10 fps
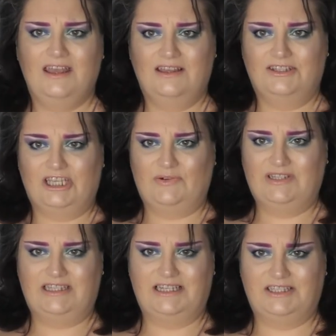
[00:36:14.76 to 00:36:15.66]
so
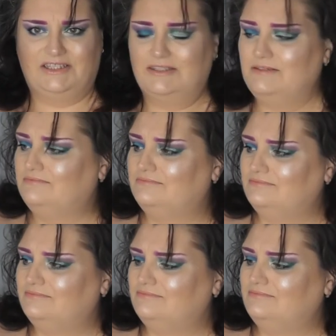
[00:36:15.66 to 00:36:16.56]
is this
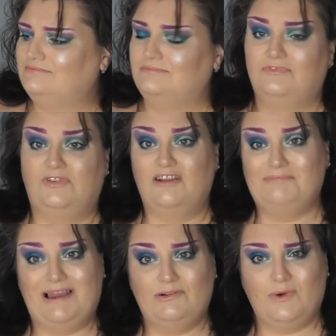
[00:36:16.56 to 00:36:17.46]
five
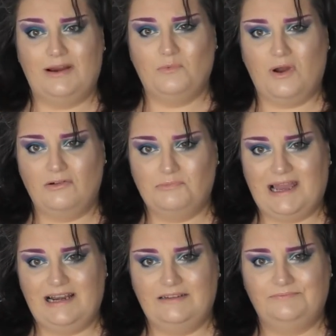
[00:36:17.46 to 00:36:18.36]
pound wet and wild
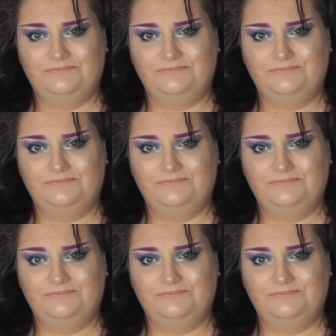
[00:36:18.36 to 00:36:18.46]
palette